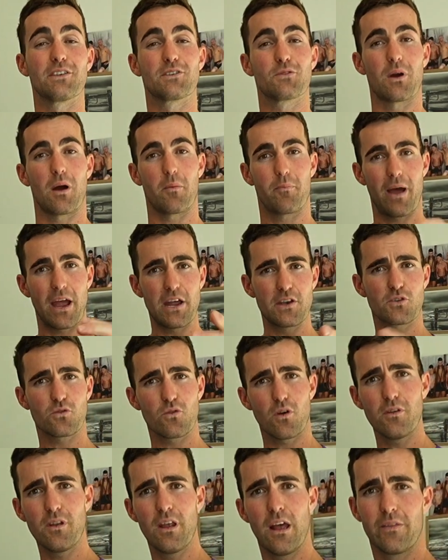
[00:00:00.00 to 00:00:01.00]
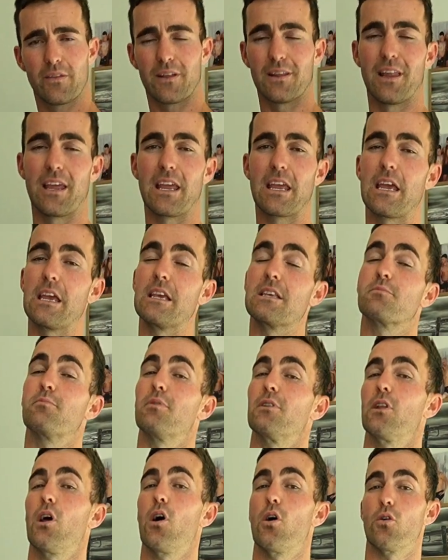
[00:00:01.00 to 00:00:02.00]
to our Patreon. The link is
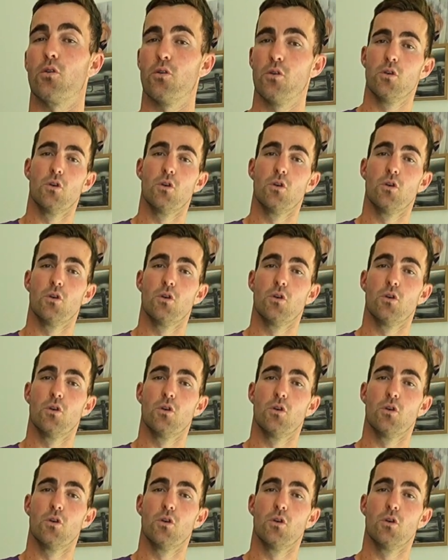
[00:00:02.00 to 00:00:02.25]
below.